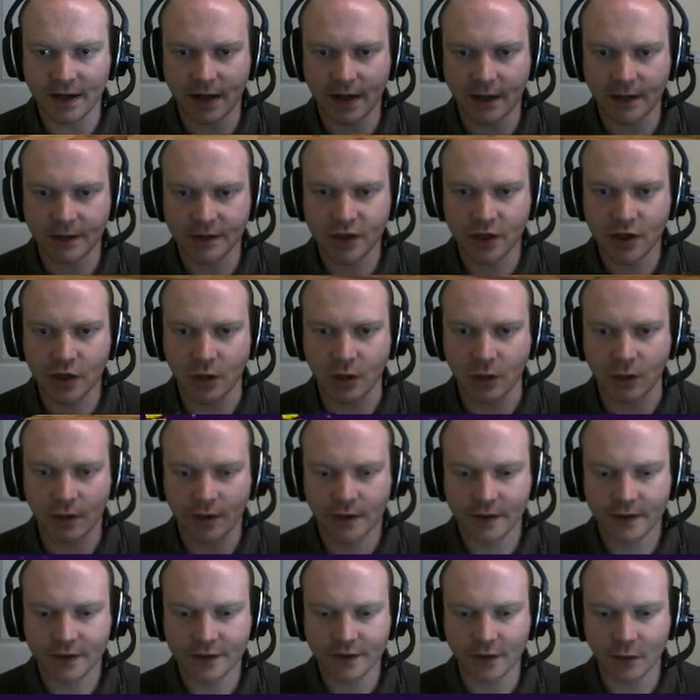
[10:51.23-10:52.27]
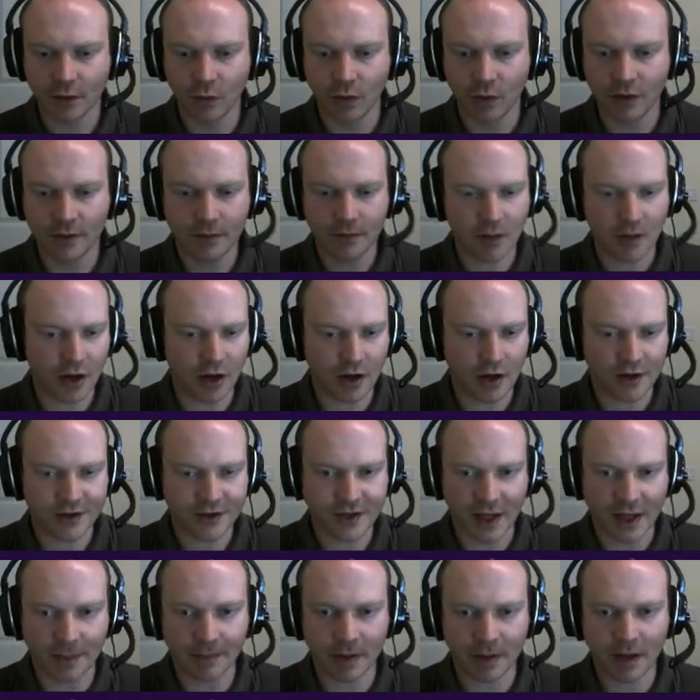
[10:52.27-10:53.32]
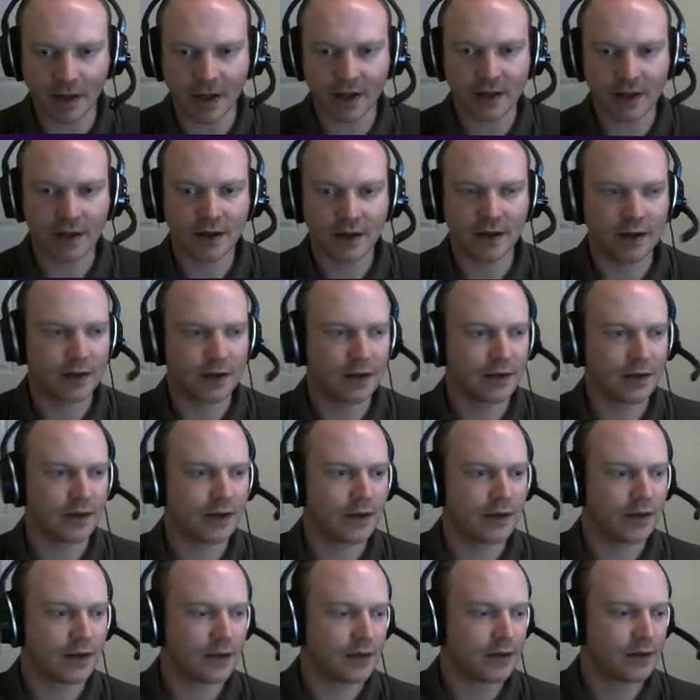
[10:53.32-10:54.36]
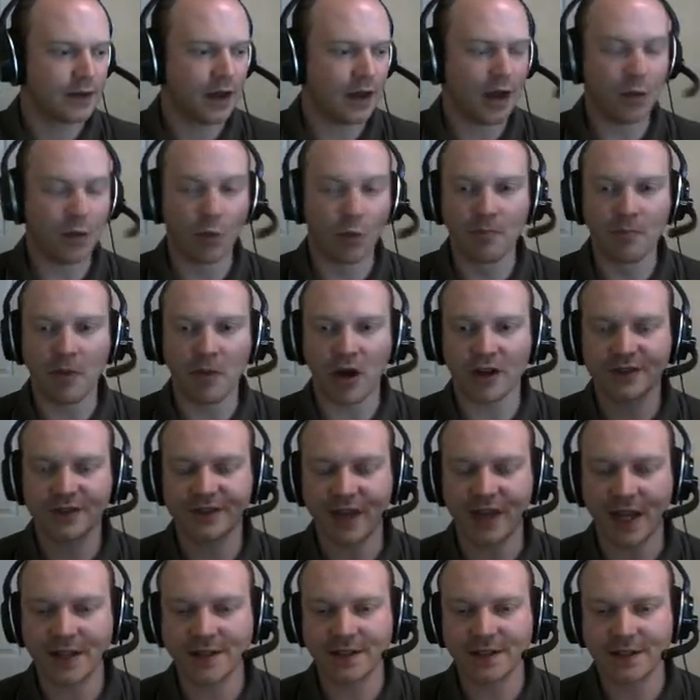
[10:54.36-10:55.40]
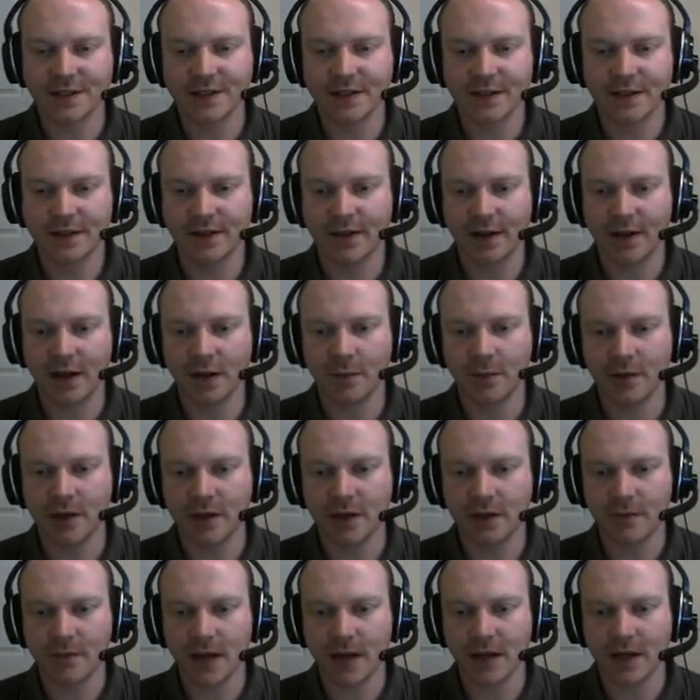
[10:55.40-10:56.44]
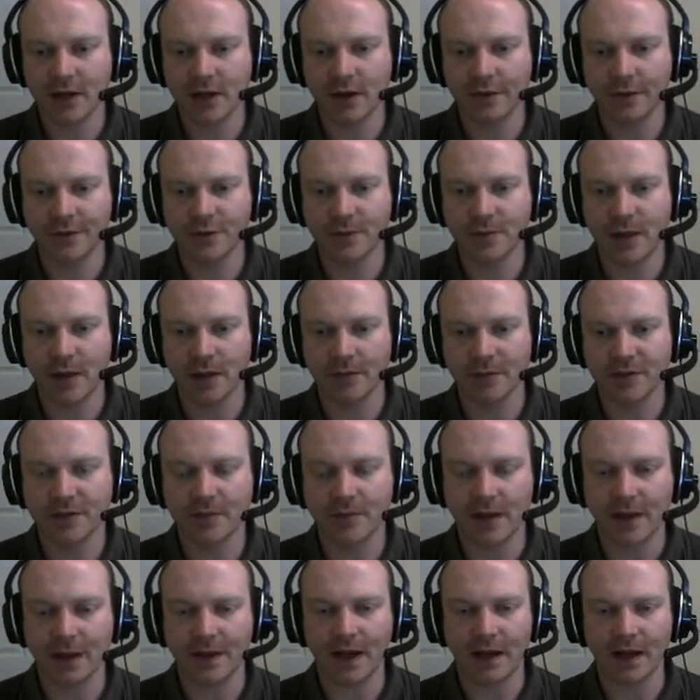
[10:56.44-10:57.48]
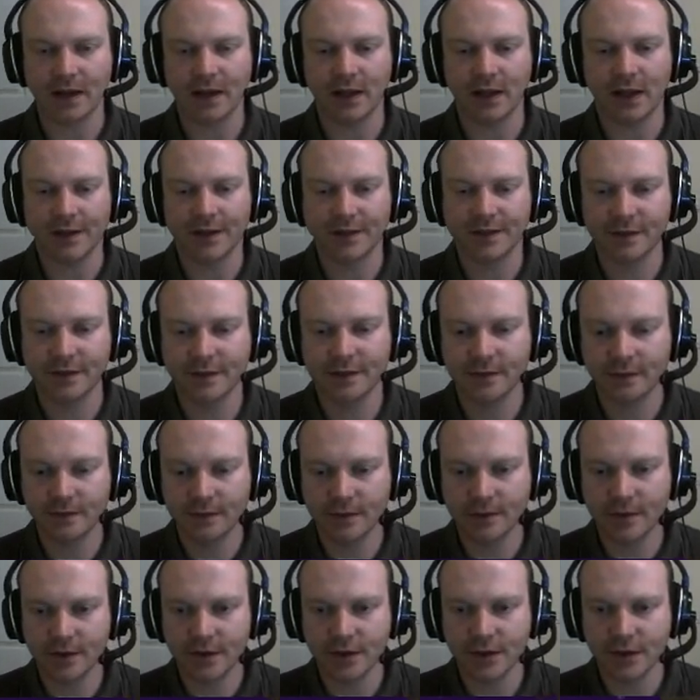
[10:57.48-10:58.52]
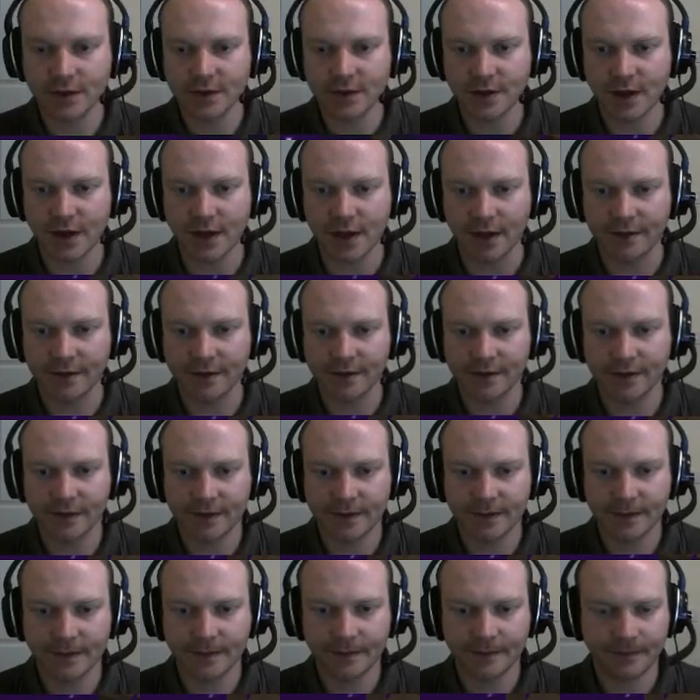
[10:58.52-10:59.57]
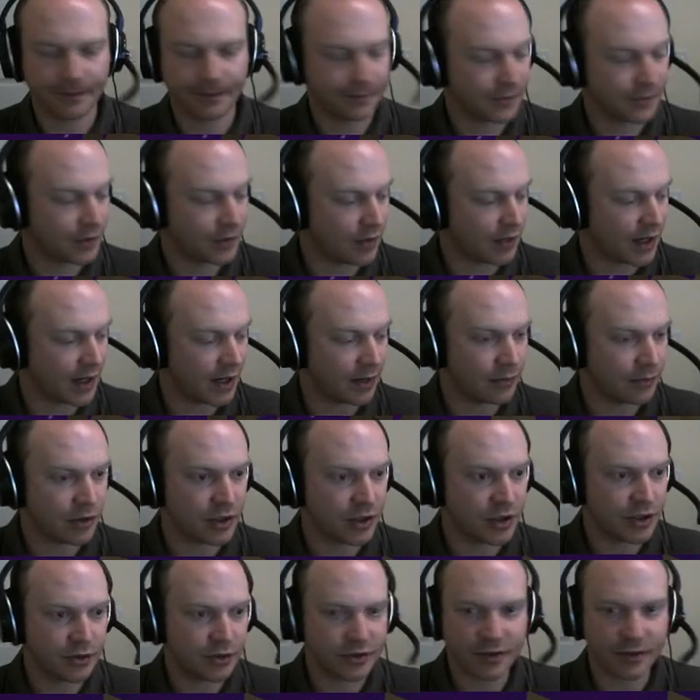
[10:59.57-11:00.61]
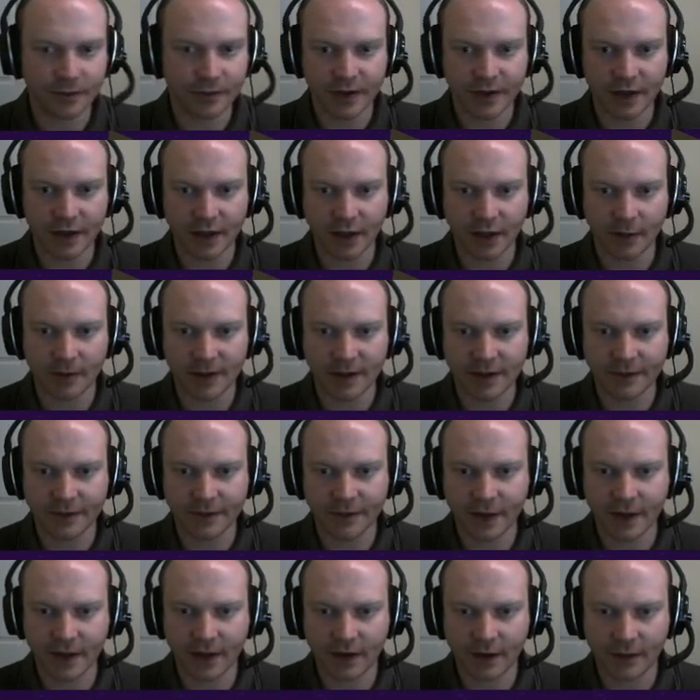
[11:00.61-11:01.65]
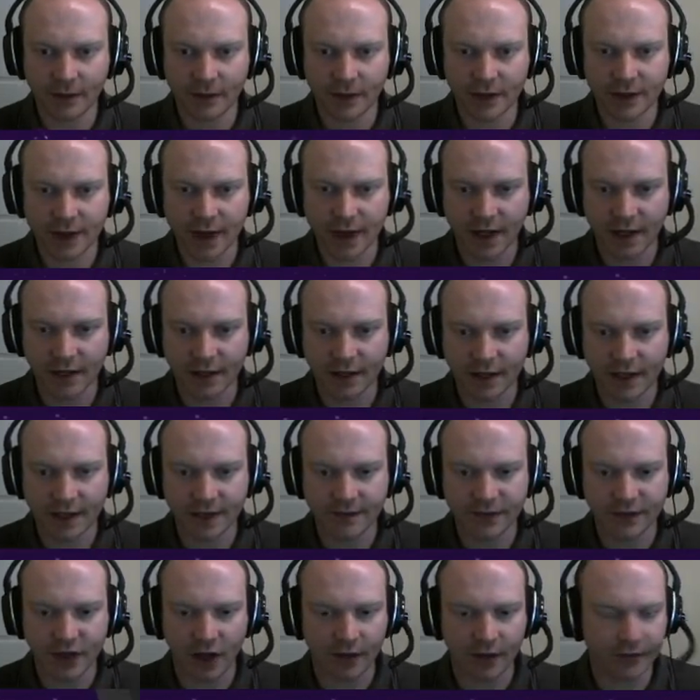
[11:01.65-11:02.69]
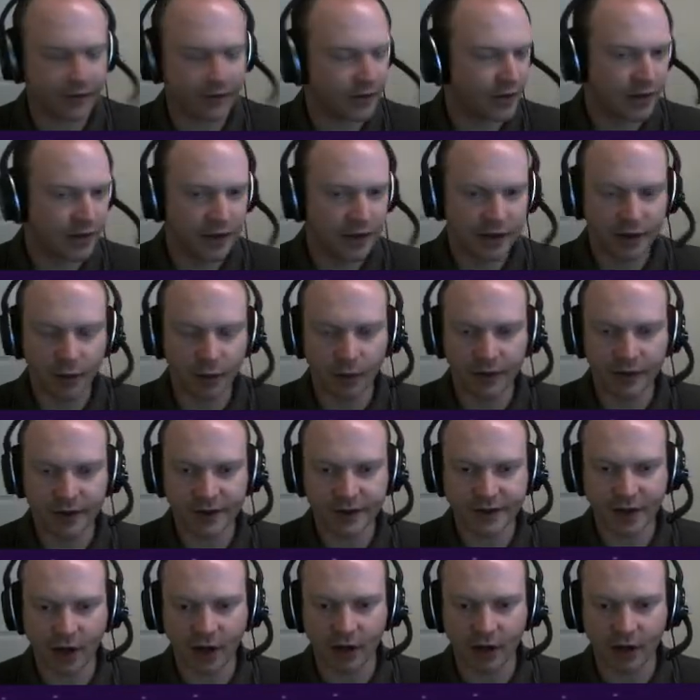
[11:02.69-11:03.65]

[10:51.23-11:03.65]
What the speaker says: now? 2. So 1 more sapling, 1 more sand, and we can make enough to be able to make that glass, which is yes. Right, I'm going to do something a little bit different here. I'm going to take the leaves off the one that's